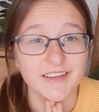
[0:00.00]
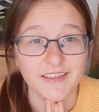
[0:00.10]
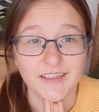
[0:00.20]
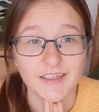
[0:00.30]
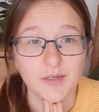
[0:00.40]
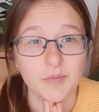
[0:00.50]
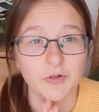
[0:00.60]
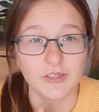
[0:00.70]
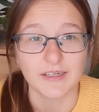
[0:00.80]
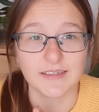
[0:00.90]
thinking
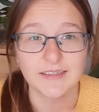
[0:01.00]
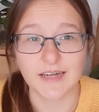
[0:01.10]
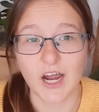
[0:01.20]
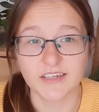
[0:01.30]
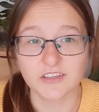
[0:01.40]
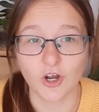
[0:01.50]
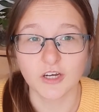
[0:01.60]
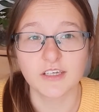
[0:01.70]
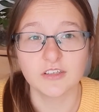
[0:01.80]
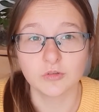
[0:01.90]
about getting an
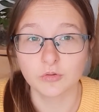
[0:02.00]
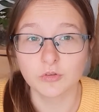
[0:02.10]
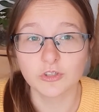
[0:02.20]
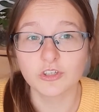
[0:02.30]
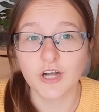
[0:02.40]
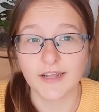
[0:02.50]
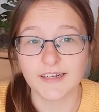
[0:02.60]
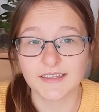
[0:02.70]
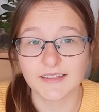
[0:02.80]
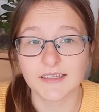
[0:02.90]
italki tutor, and
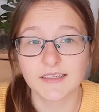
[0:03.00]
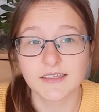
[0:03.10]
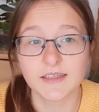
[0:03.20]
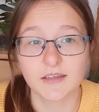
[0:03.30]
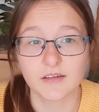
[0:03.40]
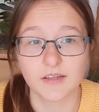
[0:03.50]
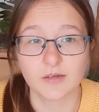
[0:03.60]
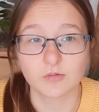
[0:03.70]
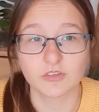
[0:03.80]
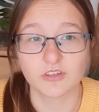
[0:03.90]
I think the
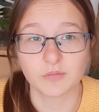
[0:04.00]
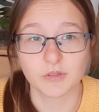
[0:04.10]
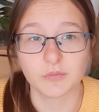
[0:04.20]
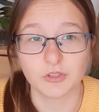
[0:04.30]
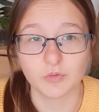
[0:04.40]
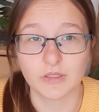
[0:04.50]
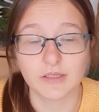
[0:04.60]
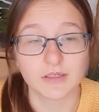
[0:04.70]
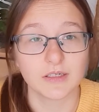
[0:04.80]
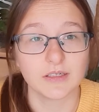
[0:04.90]
language that I'm going to be doing
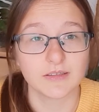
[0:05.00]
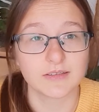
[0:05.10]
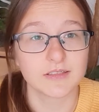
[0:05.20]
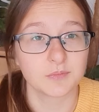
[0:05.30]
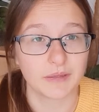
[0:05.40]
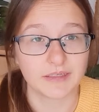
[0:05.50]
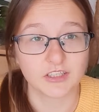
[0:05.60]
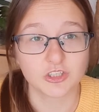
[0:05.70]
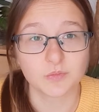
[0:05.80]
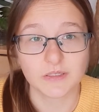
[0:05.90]
it is
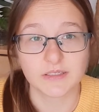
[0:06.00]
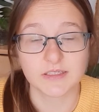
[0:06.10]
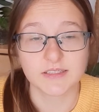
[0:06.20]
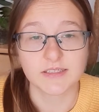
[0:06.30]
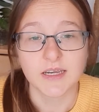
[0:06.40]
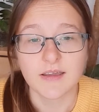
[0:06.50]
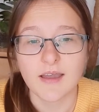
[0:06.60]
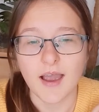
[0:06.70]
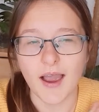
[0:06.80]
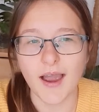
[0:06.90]
Spanish, because
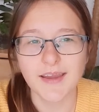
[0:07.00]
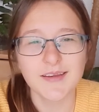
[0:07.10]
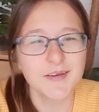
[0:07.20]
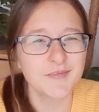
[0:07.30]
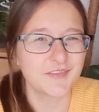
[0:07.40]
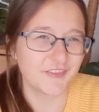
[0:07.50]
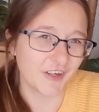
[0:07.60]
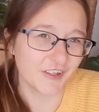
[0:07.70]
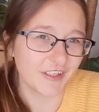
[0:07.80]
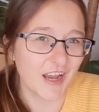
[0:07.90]
I am
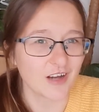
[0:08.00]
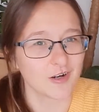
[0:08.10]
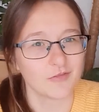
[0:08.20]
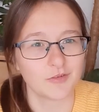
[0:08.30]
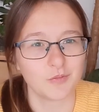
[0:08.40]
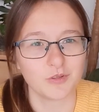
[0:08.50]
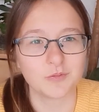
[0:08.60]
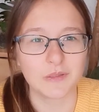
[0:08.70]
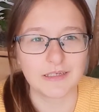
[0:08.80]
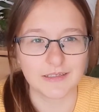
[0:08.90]
very uncomfortable
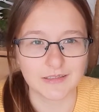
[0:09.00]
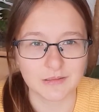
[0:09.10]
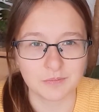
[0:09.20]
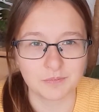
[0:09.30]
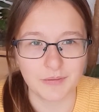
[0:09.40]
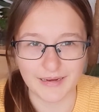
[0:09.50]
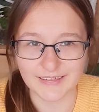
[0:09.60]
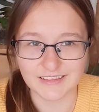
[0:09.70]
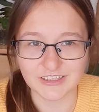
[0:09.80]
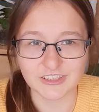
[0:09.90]
speaking in
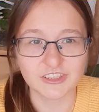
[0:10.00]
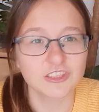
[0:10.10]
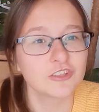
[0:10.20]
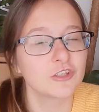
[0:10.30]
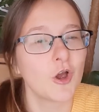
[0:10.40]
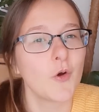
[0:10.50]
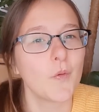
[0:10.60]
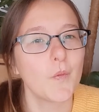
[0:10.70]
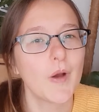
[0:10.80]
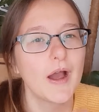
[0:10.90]
Spanish.
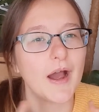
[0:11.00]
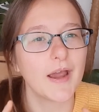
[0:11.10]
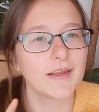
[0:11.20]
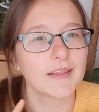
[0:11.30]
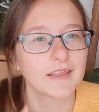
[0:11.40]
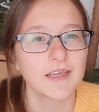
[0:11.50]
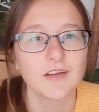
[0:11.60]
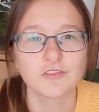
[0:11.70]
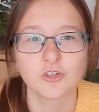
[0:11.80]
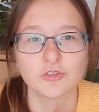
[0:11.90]
So I think
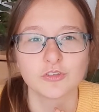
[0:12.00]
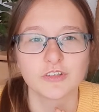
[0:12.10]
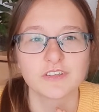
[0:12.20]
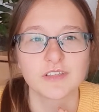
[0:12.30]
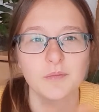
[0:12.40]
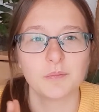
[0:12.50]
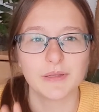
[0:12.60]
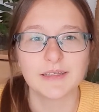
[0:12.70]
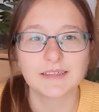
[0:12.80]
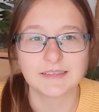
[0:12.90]
I've told you this a
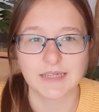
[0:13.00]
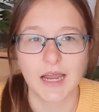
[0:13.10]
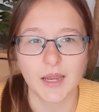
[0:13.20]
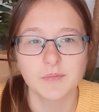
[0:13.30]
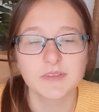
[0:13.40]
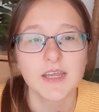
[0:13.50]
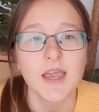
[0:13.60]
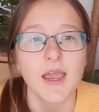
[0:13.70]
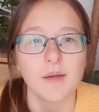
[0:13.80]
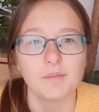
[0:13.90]
billion times.
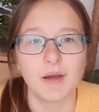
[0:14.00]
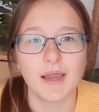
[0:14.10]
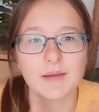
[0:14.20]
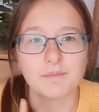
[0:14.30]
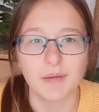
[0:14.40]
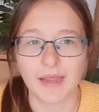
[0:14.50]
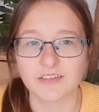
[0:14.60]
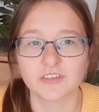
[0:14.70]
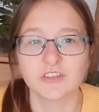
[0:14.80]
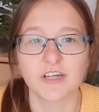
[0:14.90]
My
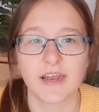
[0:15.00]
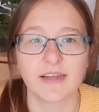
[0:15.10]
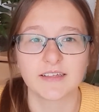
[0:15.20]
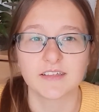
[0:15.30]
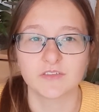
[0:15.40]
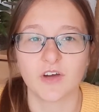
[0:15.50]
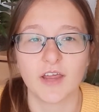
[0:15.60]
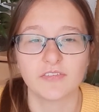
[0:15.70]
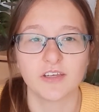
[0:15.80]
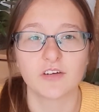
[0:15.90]
pastor and his
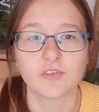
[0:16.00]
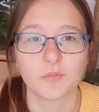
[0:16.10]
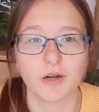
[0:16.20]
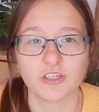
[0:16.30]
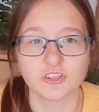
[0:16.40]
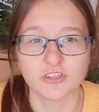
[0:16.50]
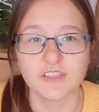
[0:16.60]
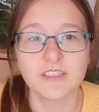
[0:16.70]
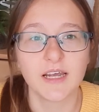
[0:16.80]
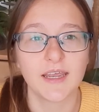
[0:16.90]
wife, they are from
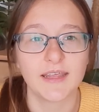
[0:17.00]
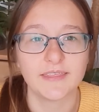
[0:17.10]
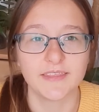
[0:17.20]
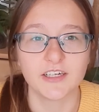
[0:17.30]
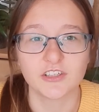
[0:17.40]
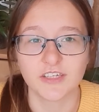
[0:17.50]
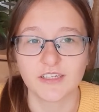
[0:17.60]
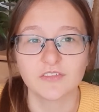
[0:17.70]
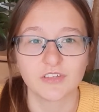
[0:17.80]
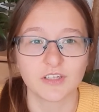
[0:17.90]
Argentina, and their
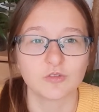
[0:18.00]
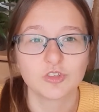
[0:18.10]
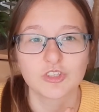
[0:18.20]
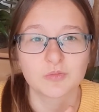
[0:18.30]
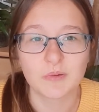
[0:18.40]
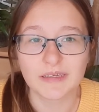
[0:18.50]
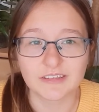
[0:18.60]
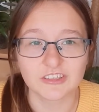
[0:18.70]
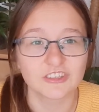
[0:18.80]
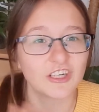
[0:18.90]
native language is
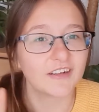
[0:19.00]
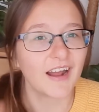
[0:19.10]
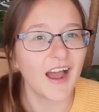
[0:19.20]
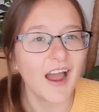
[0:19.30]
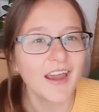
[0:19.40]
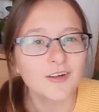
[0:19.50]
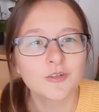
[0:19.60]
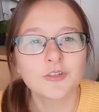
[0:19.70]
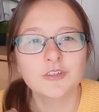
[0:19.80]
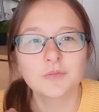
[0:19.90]
Spanish, and I
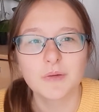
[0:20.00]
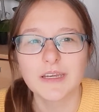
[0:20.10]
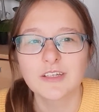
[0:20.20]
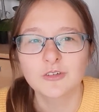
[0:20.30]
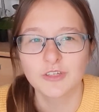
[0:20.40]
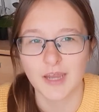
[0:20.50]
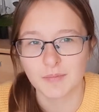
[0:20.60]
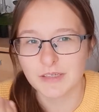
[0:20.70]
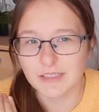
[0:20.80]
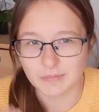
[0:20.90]
could speak to
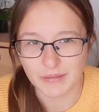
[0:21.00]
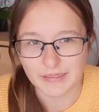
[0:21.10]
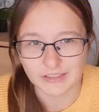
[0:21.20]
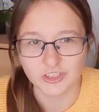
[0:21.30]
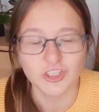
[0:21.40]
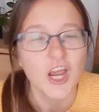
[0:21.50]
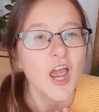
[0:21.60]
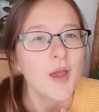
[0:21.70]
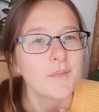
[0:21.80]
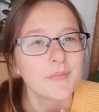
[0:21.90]
them in Spanish,
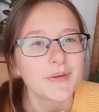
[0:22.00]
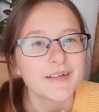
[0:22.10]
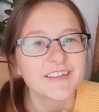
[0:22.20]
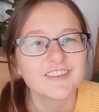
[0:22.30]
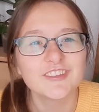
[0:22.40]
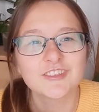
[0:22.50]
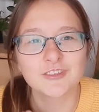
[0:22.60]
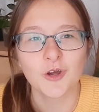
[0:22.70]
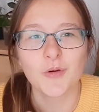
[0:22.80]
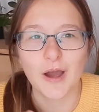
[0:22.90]
but it's just
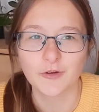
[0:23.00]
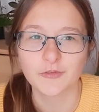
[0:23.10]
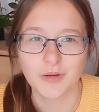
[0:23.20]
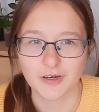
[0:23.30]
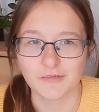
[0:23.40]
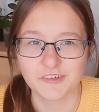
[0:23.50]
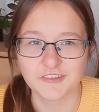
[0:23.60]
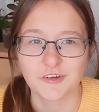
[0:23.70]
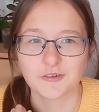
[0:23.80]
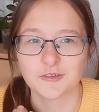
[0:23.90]
so out of my
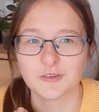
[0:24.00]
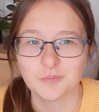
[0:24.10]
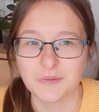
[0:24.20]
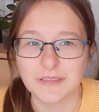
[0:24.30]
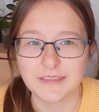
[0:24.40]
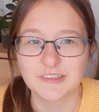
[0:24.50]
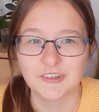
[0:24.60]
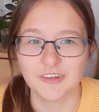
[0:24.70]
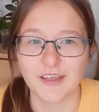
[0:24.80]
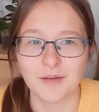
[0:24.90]
comfort zone to speak
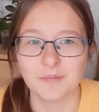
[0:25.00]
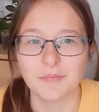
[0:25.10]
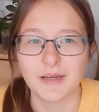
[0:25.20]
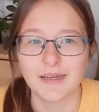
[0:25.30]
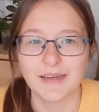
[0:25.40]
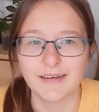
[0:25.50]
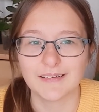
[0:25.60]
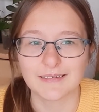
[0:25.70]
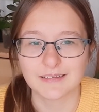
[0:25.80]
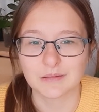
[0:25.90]
to them
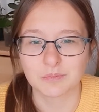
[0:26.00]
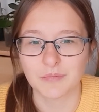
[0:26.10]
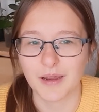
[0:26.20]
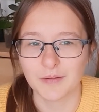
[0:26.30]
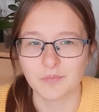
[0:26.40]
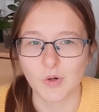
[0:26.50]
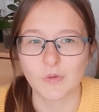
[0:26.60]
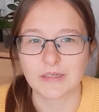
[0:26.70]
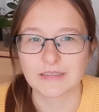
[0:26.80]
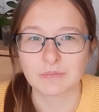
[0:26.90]
in my
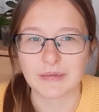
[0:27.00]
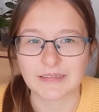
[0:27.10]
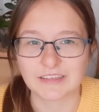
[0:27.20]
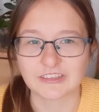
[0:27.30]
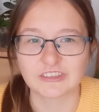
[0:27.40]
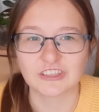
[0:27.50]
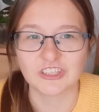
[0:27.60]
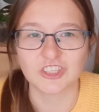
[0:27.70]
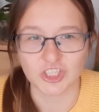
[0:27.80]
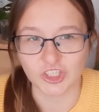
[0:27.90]
broken Spanish
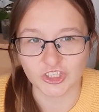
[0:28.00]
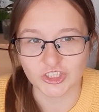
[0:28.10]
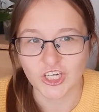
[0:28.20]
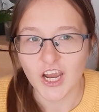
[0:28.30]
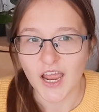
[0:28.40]
in church.